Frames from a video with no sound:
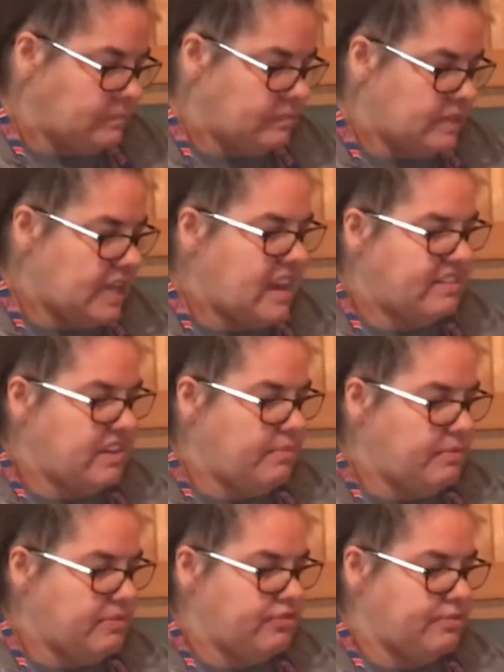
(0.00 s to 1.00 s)
And I told
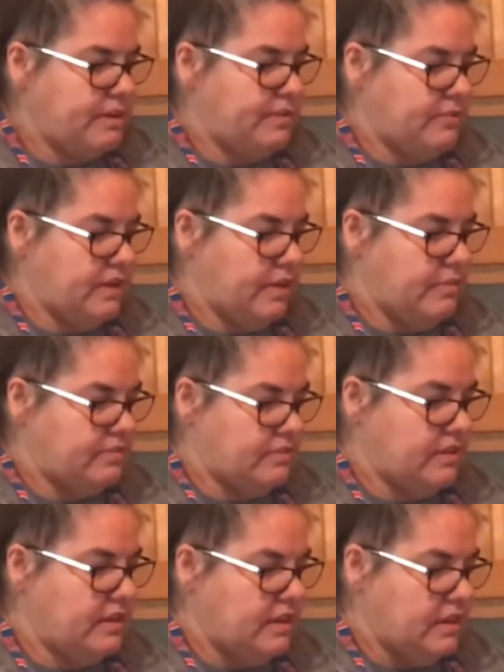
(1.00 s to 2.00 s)
Mr. Bundrick I was
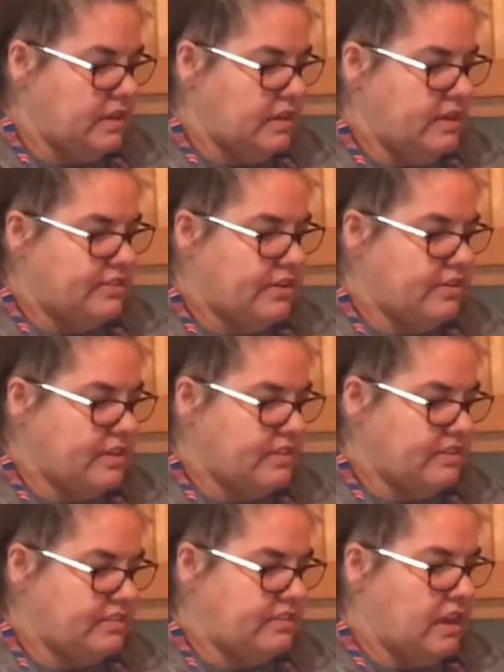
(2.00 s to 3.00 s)
going to turn on the
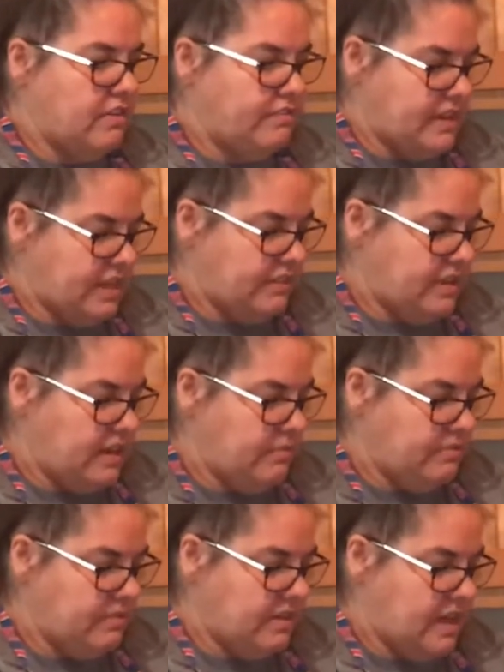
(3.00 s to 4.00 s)
stove, and I thought he
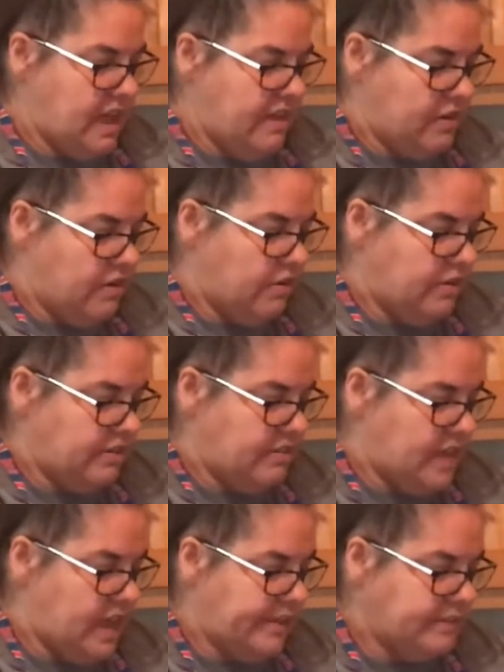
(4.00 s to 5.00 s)
was going to have a heart
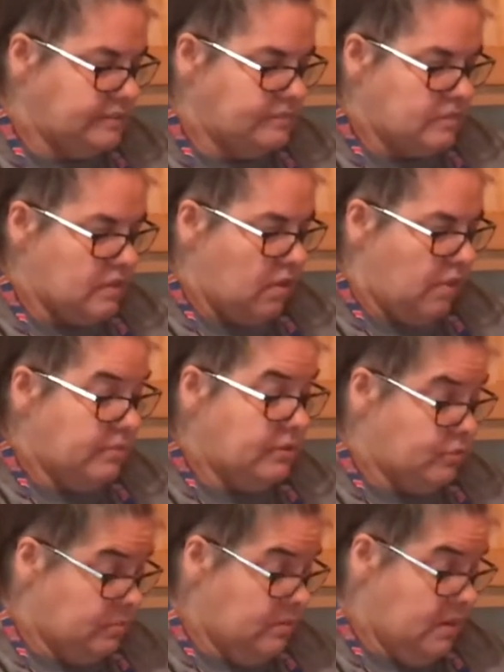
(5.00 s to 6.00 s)
attack,
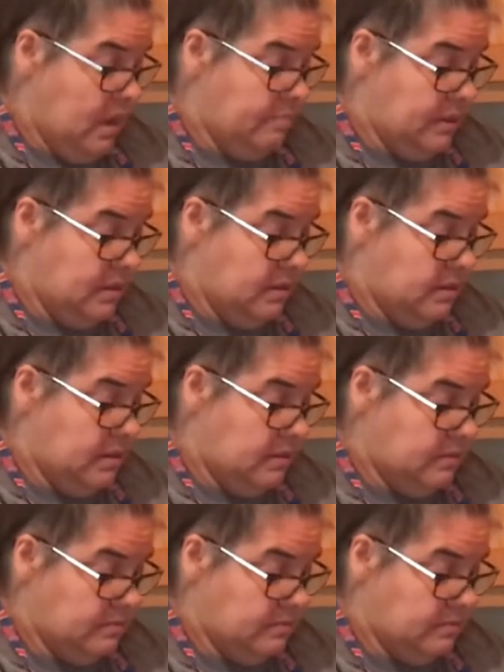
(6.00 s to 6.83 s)
which would not be good.